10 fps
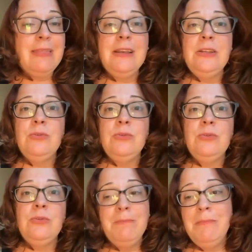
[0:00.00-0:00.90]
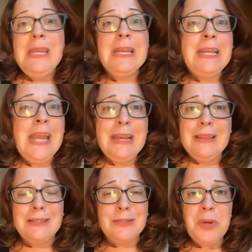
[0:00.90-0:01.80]
and then you just meet
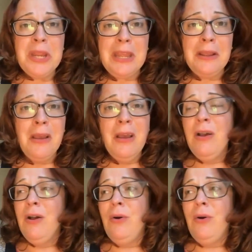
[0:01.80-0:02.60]
again in the spring